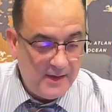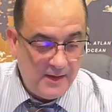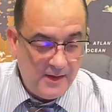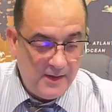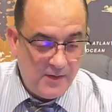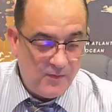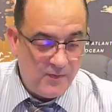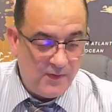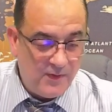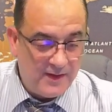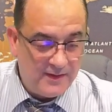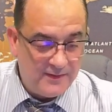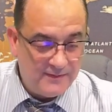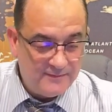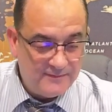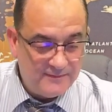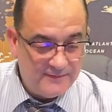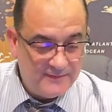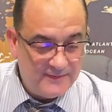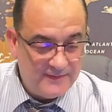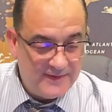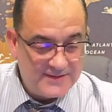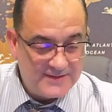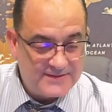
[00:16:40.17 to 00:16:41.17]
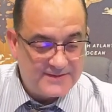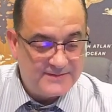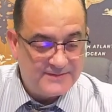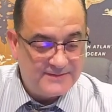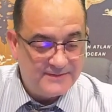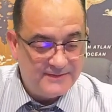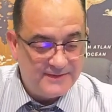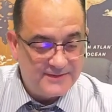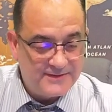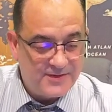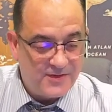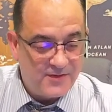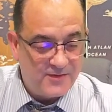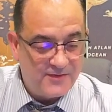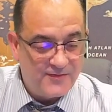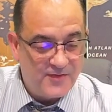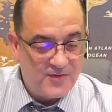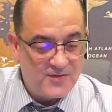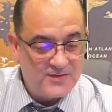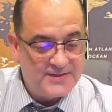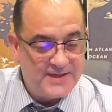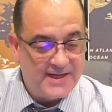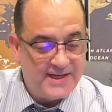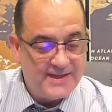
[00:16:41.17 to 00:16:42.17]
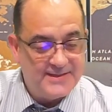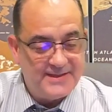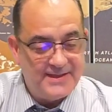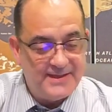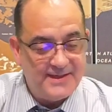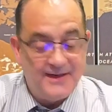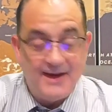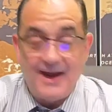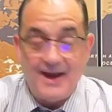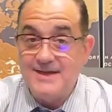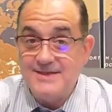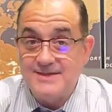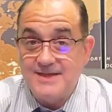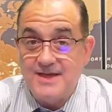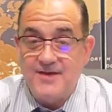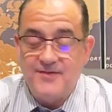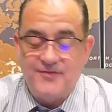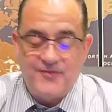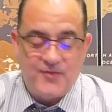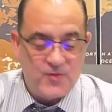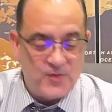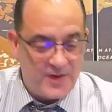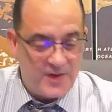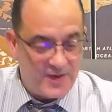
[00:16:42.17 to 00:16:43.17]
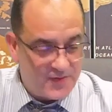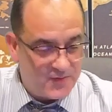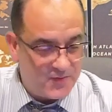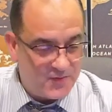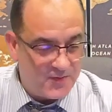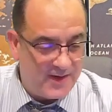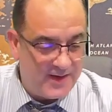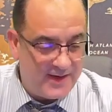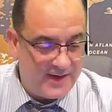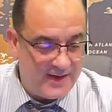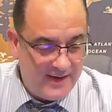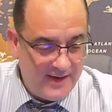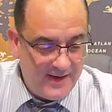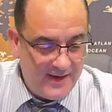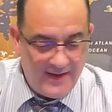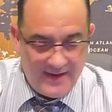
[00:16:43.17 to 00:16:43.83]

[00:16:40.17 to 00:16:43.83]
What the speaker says: Well, let's go to verse 18, Isaiah 43,